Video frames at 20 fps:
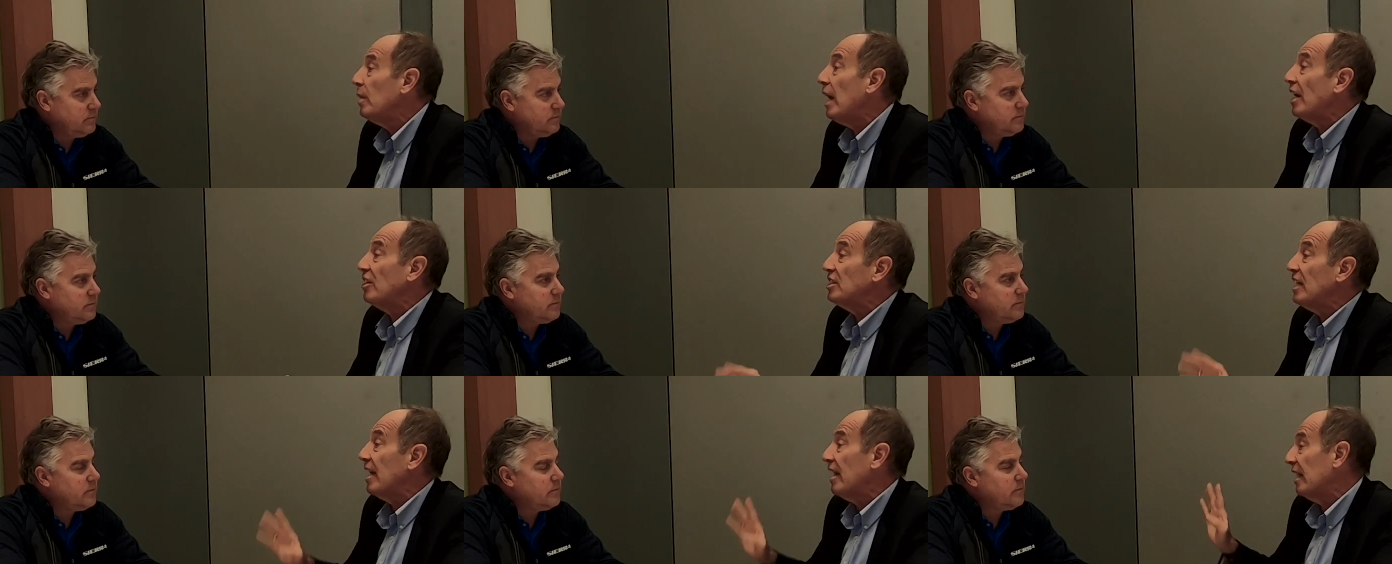Speaker 1: We
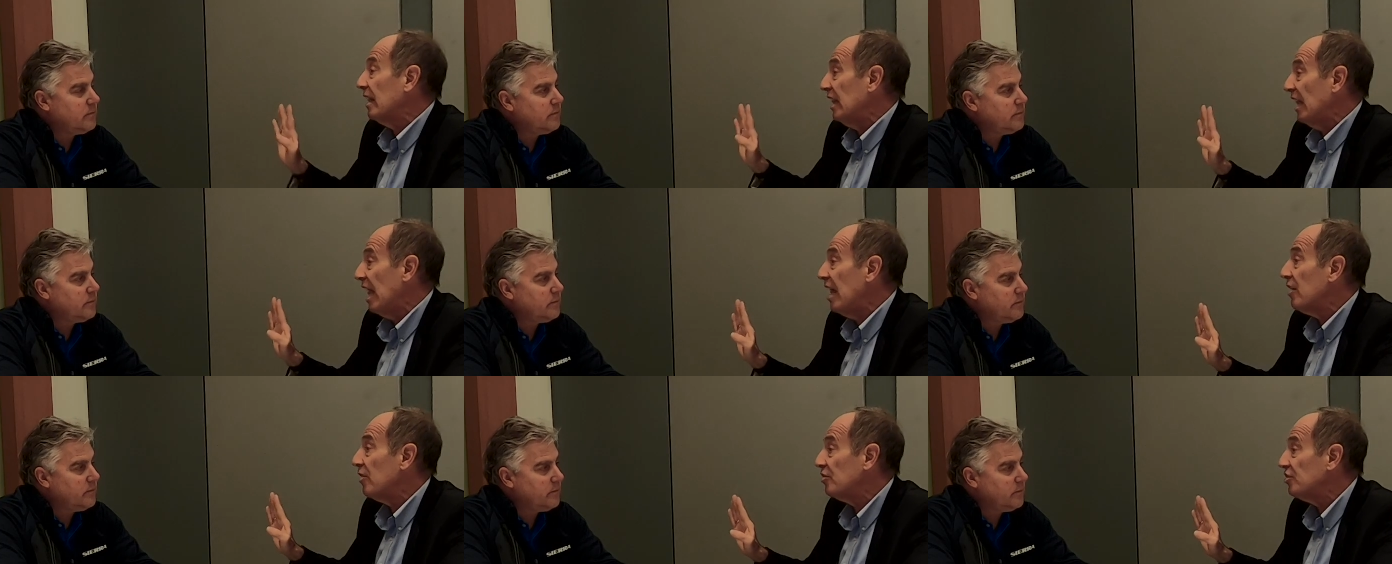actually had a
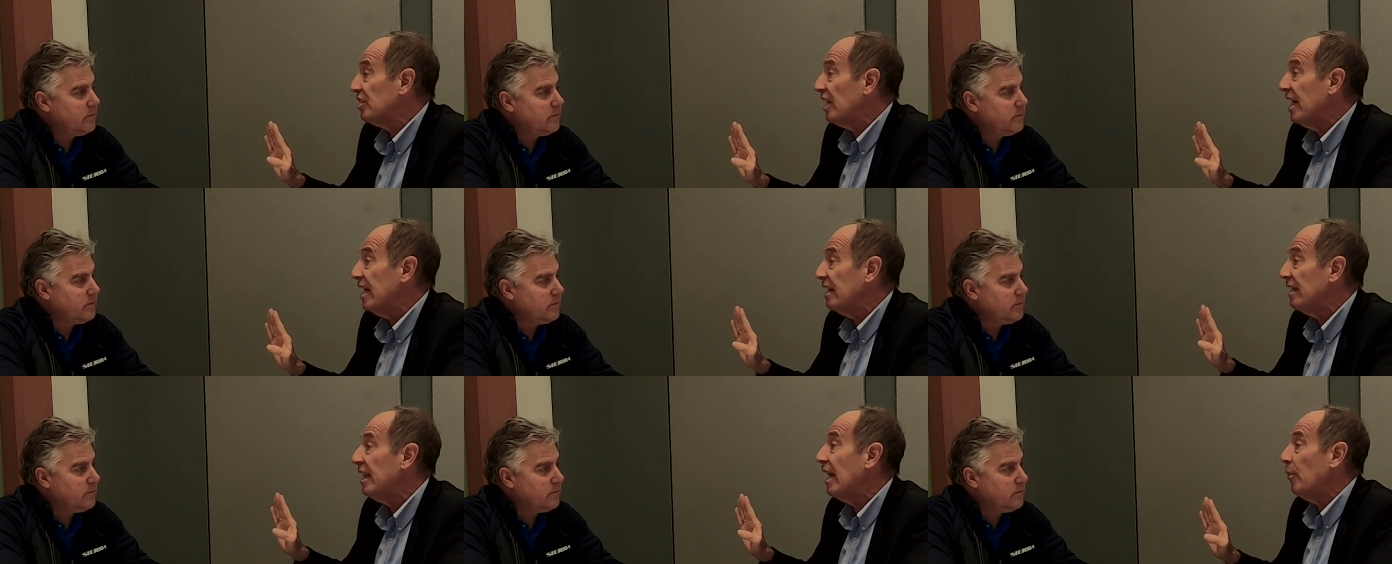letter
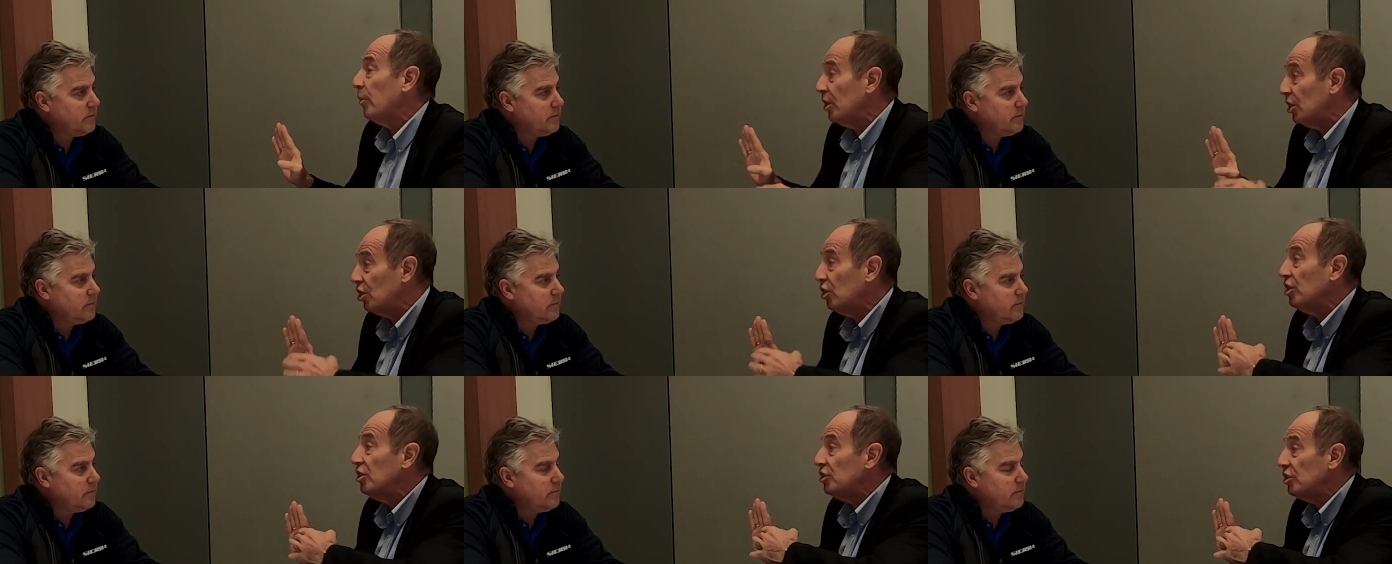saying that we
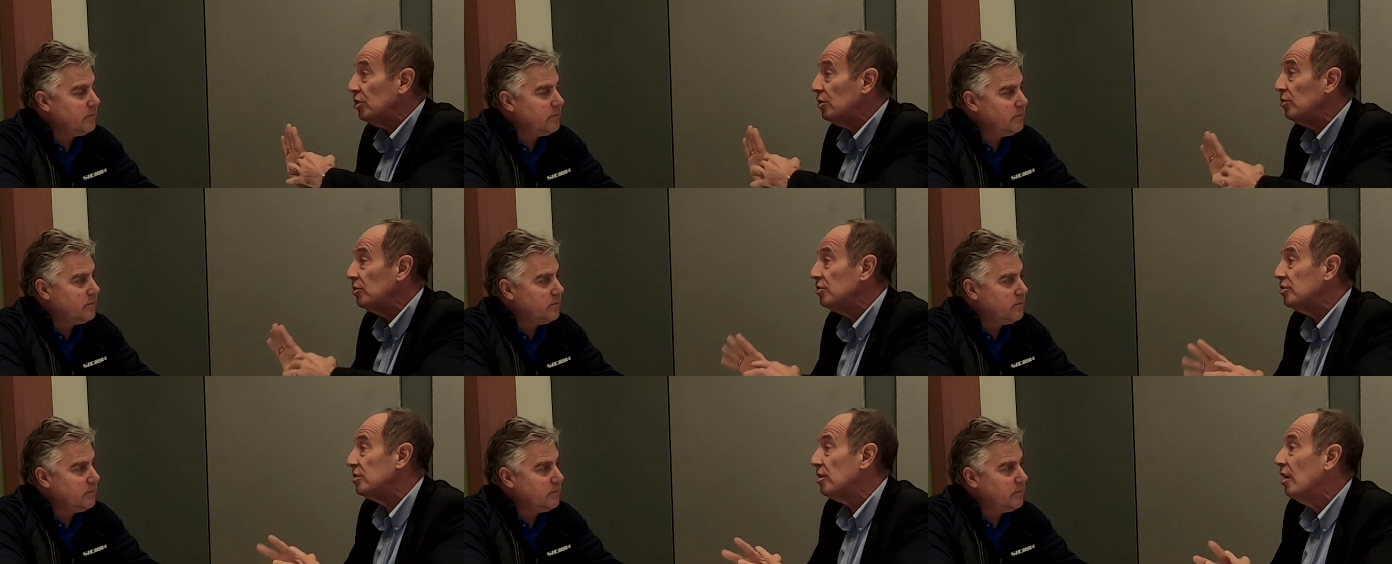could
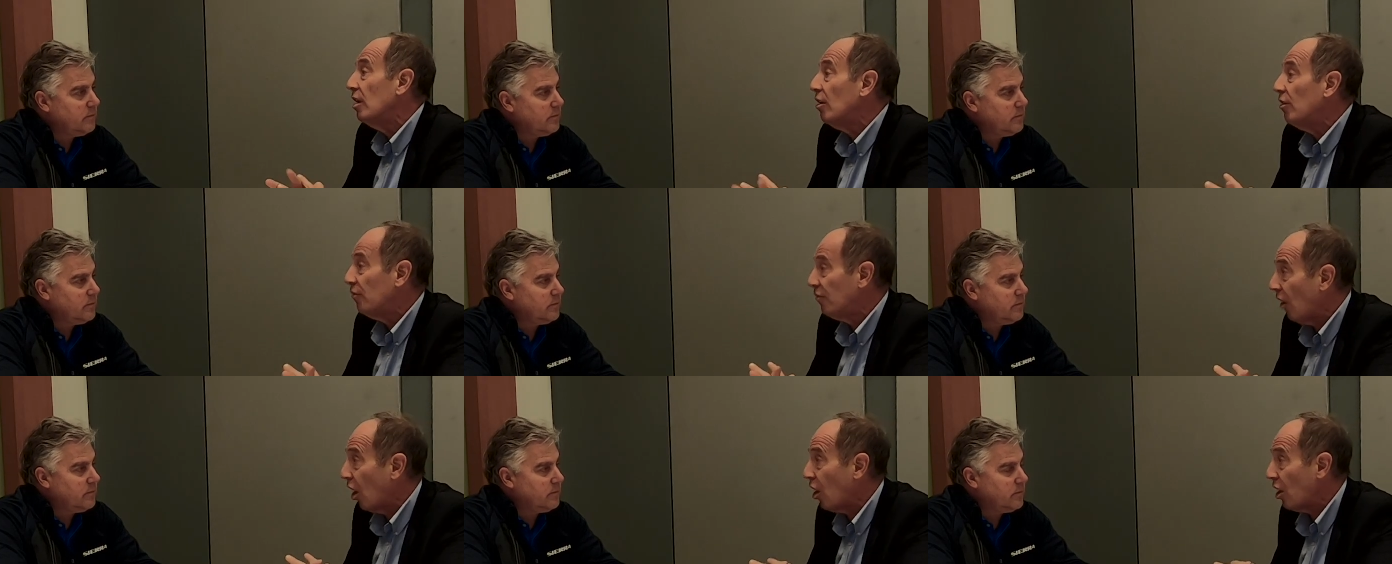use
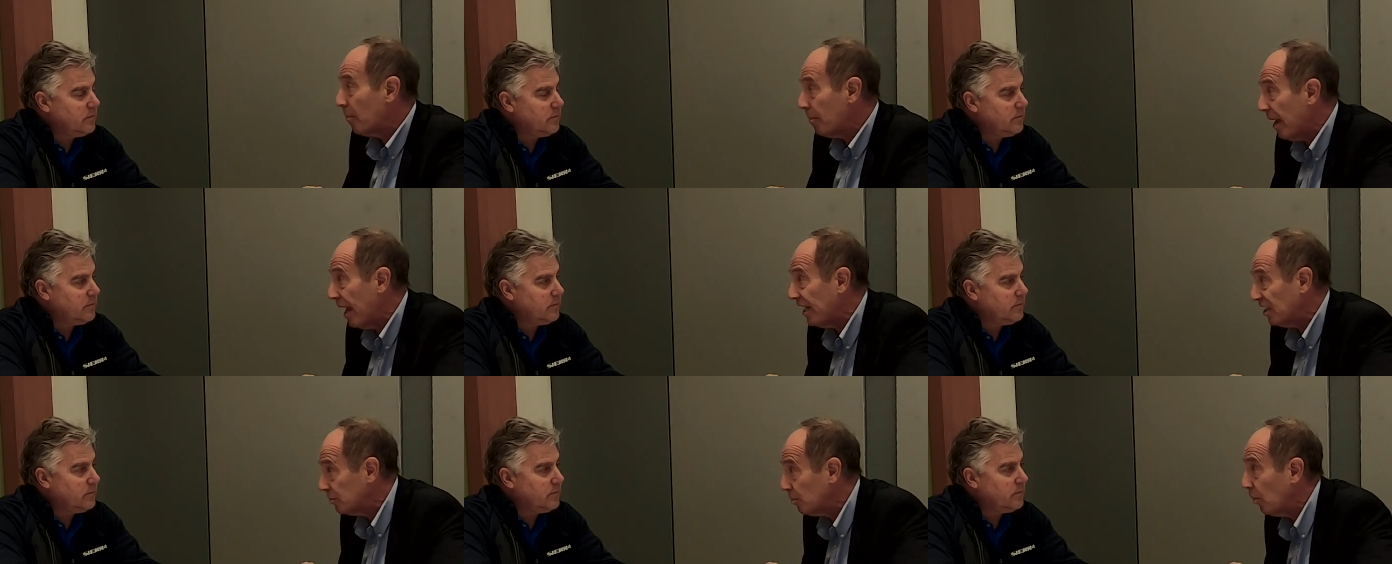foreign
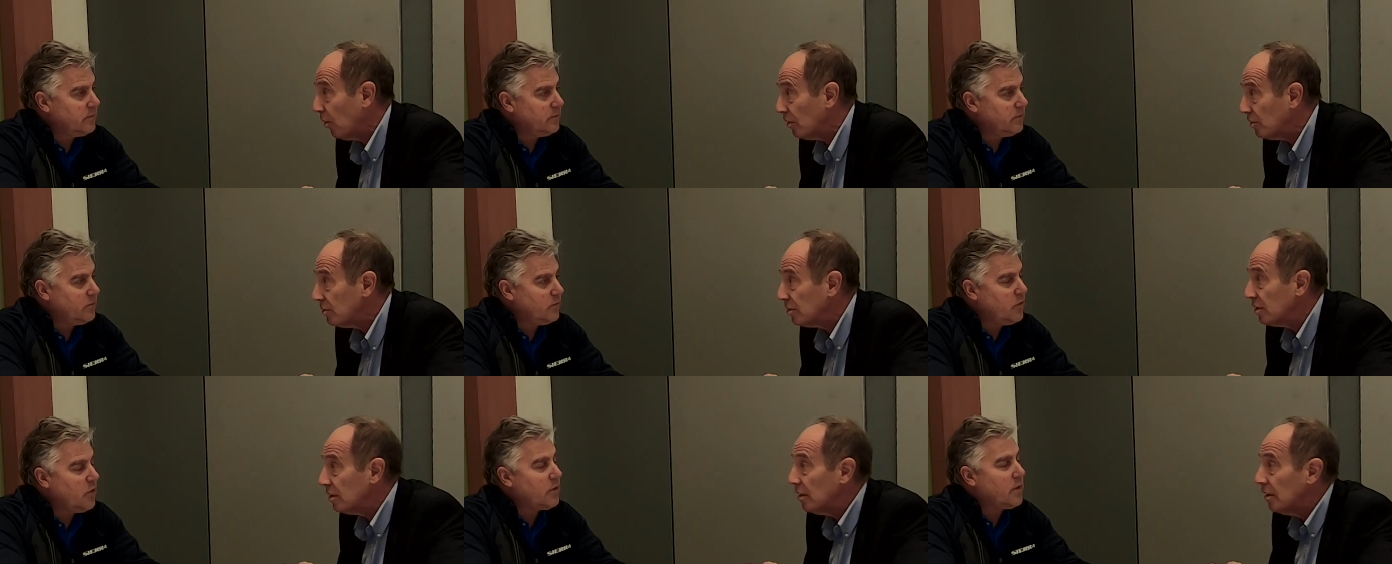passports.